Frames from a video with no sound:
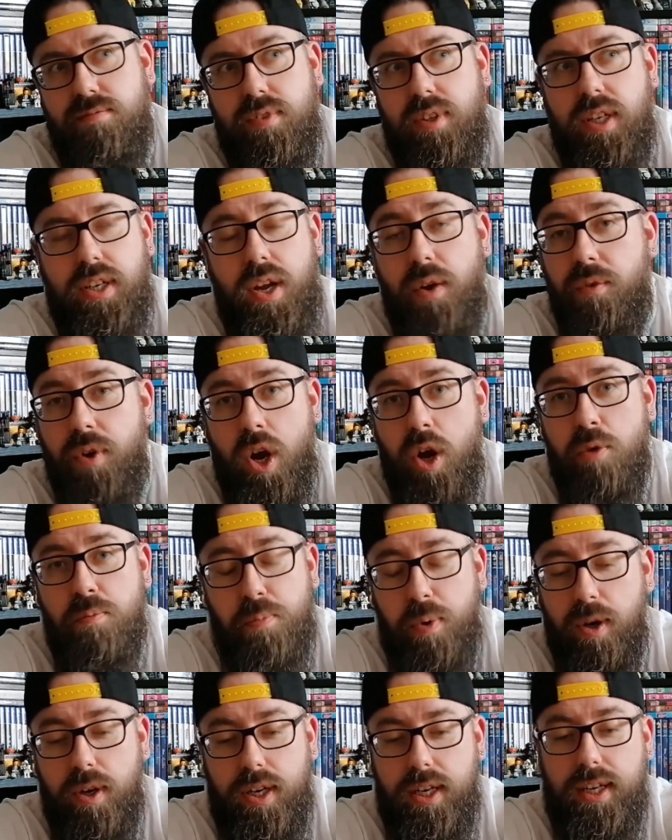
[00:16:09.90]
I don't know,
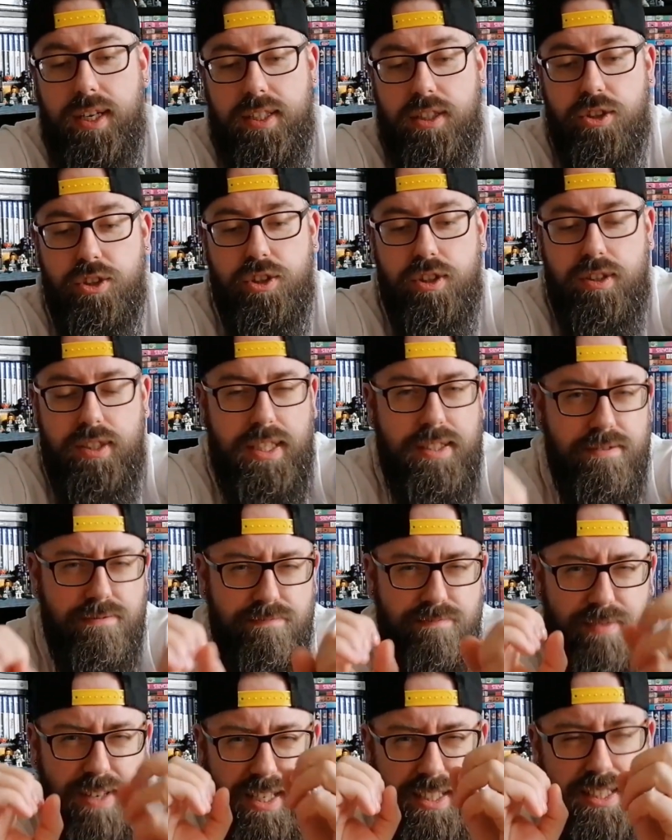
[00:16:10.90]
but it just
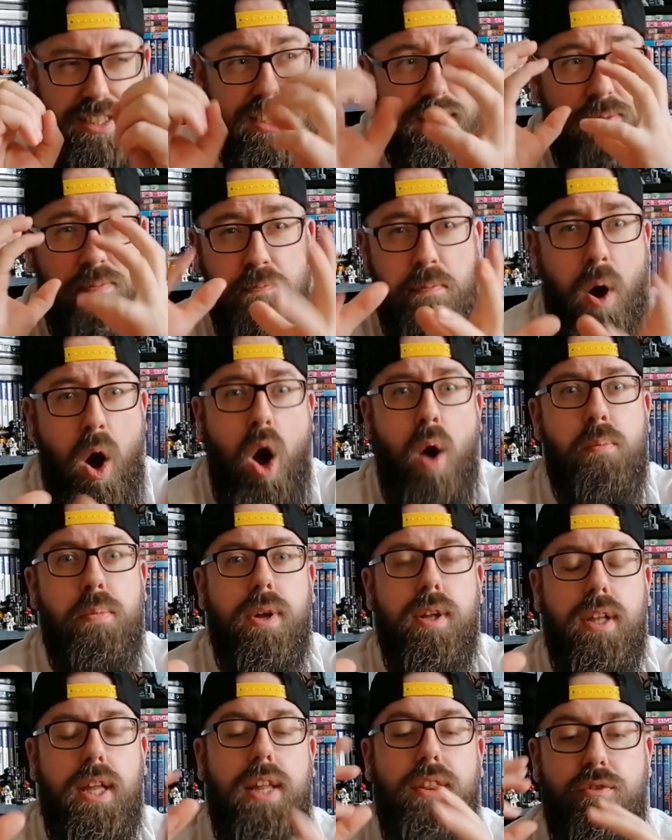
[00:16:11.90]
didn't pop
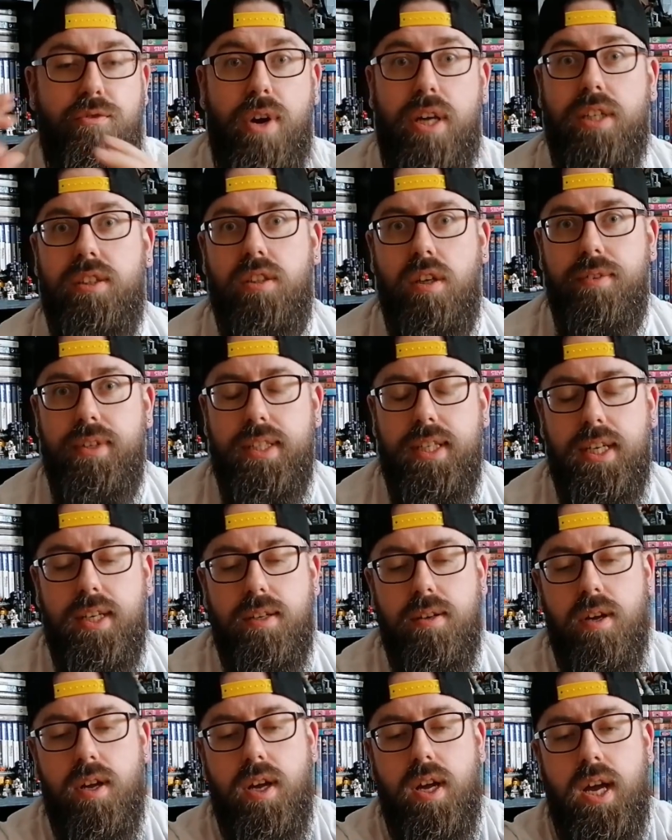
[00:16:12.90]
like the rest of it
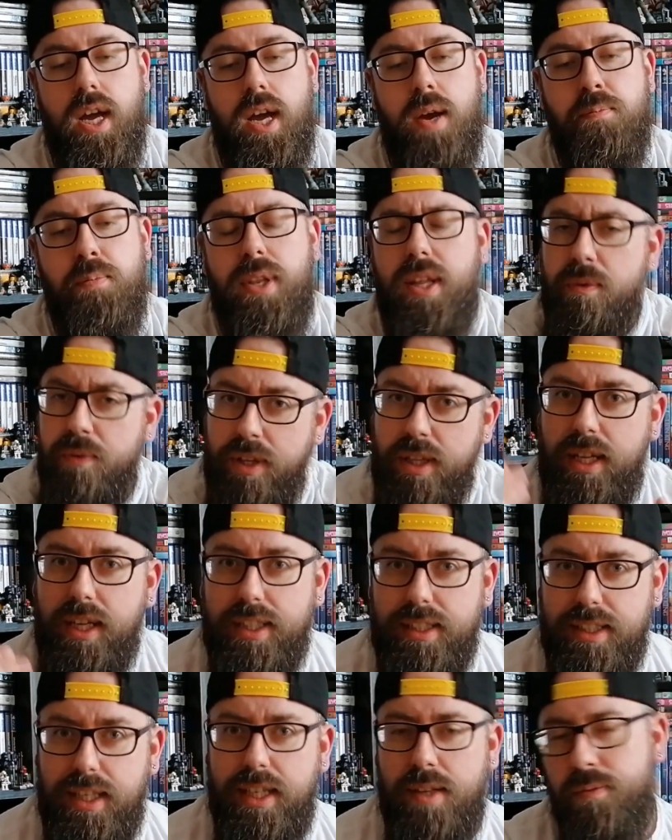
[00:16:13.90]
did. But then when,
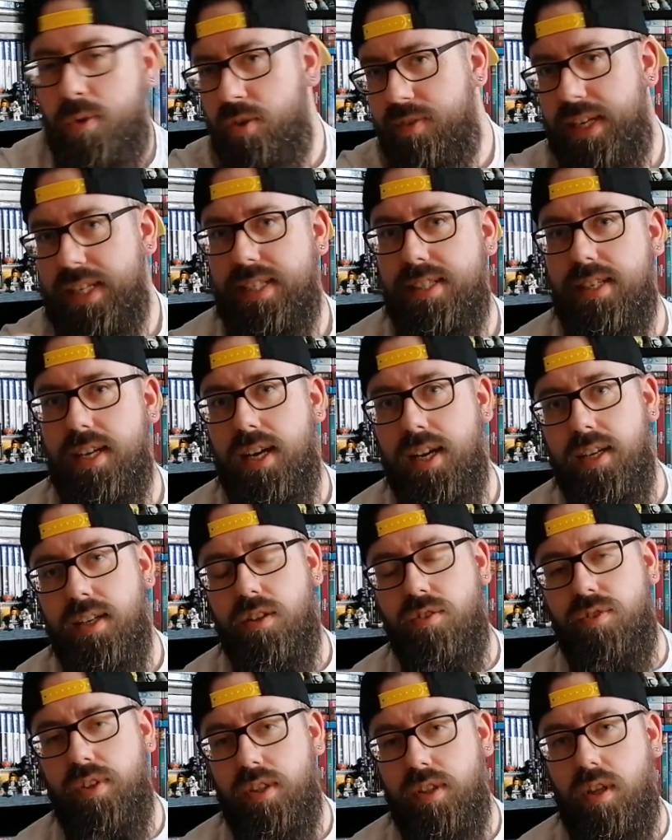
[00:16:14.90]
like, say they move inside
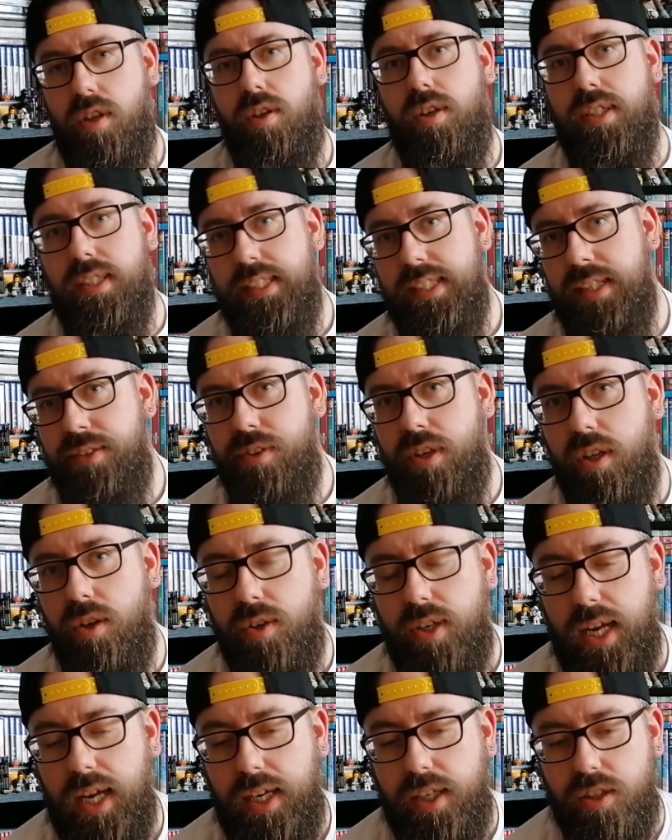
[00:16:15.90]
and they're in a lot of interior
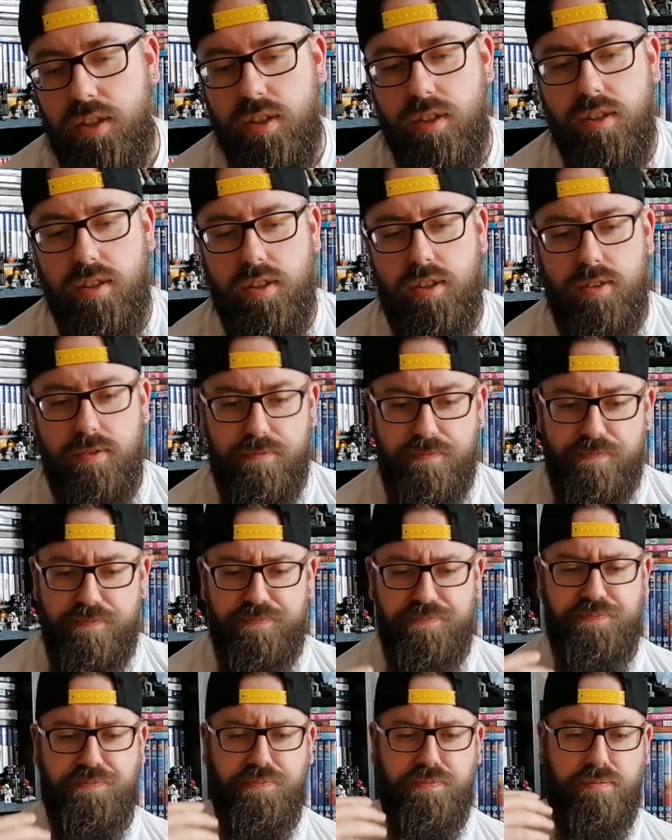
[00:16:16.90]
locations,
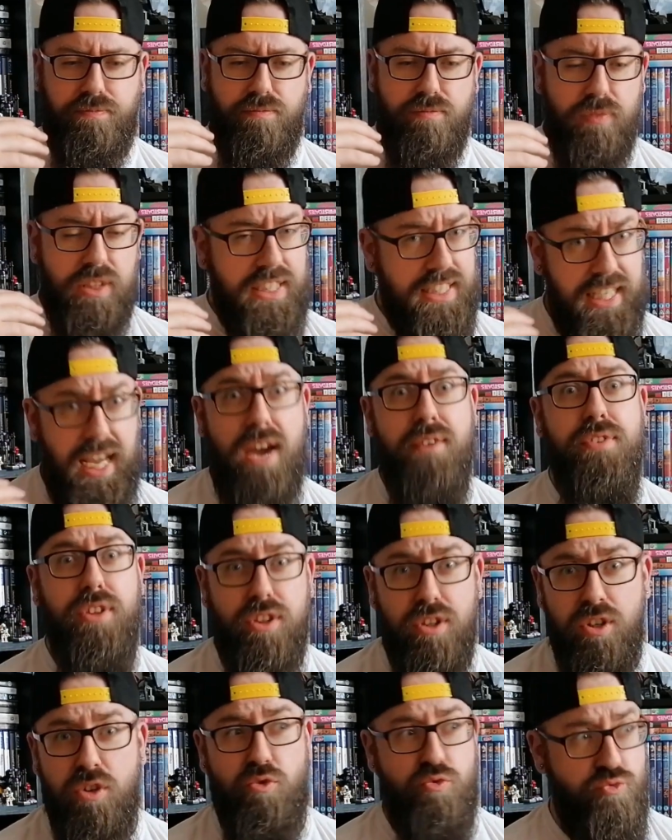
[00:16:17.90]

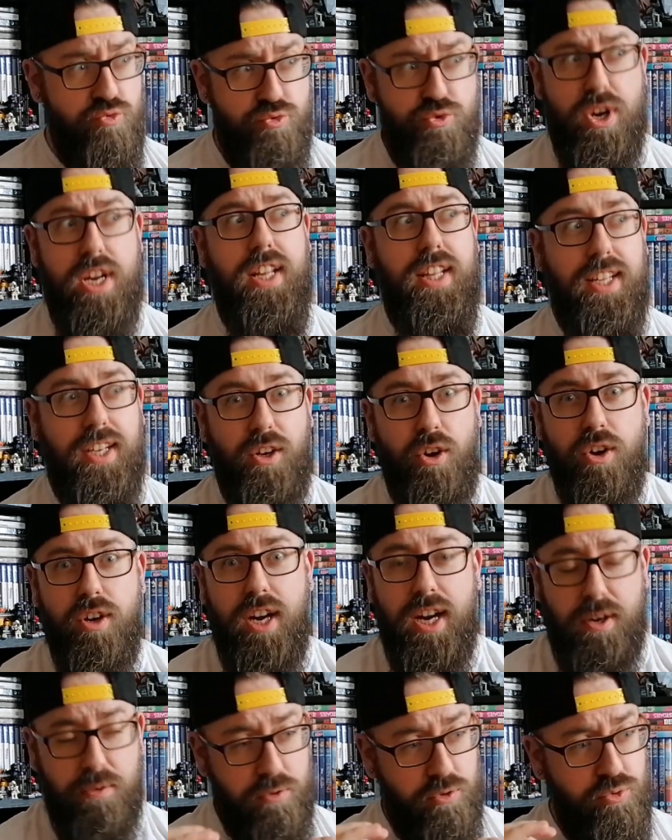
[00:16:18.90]
everything looked really
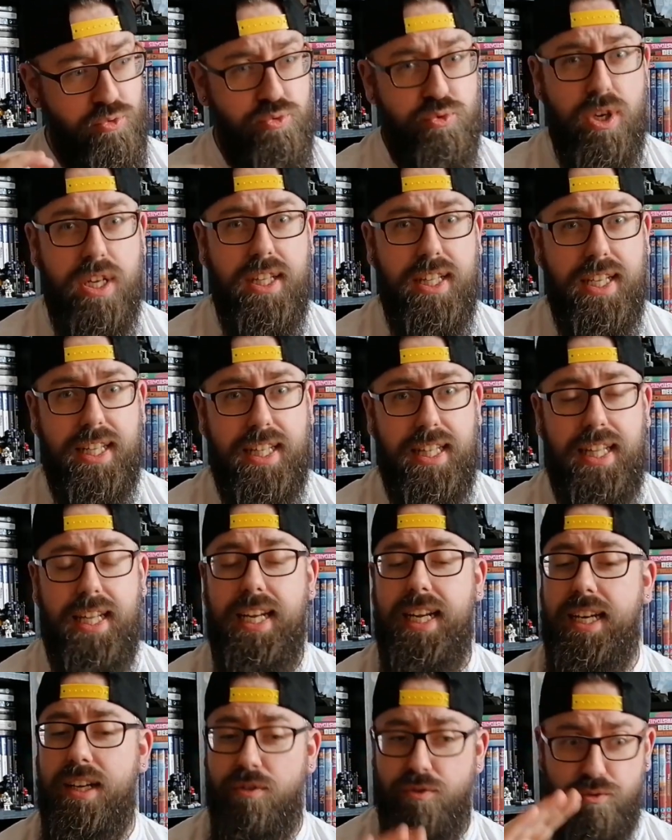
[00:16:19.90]
good and it was really
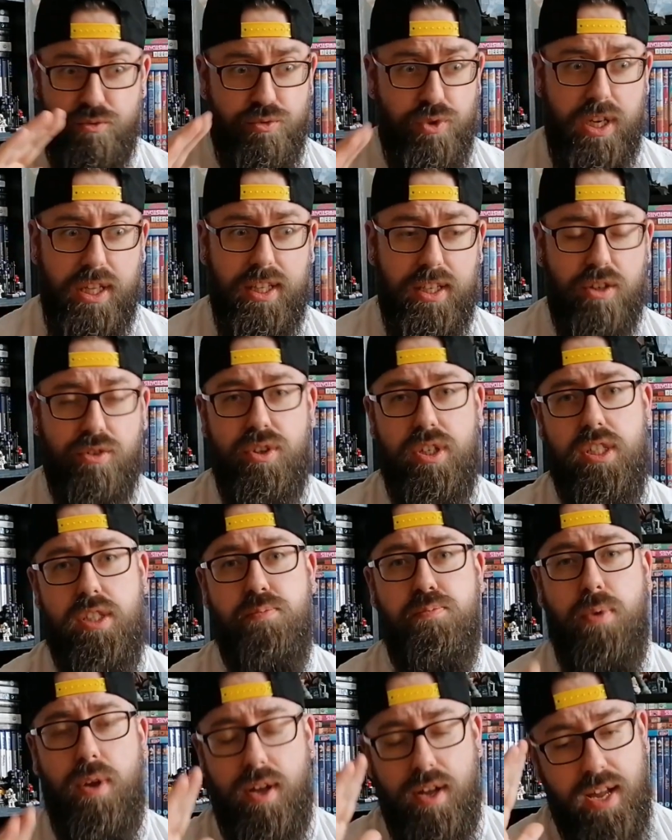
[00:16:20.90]
clean, really
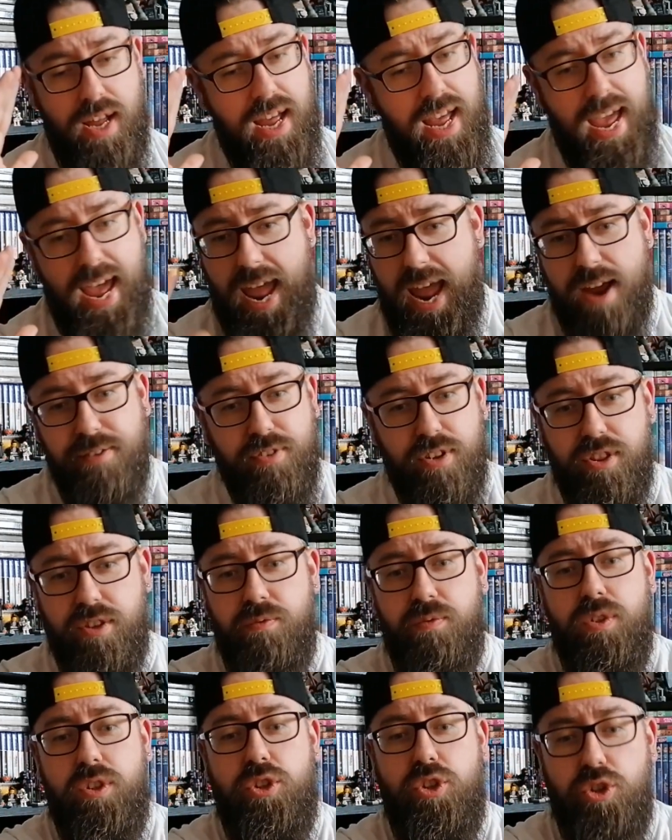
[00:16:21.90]
crisp.
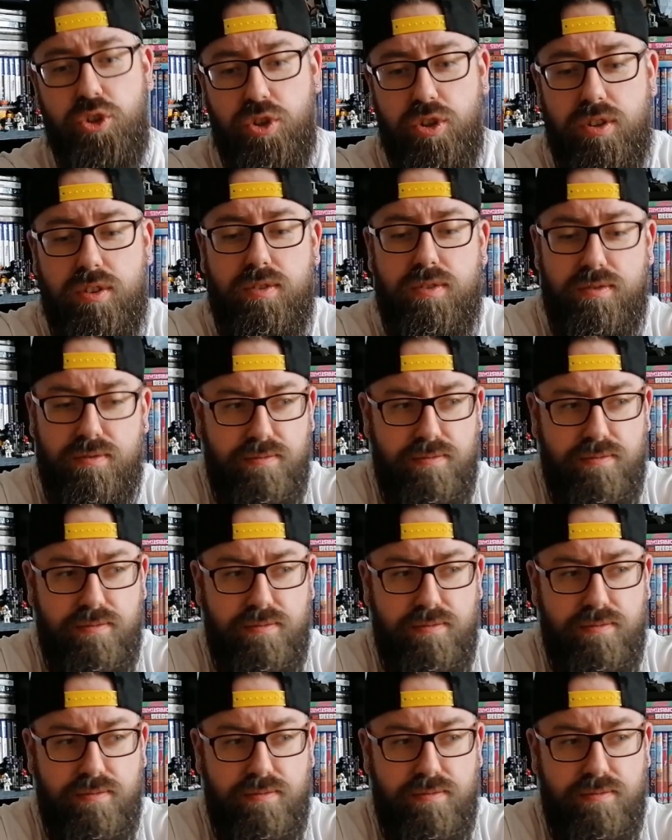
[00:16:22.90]
Everything was just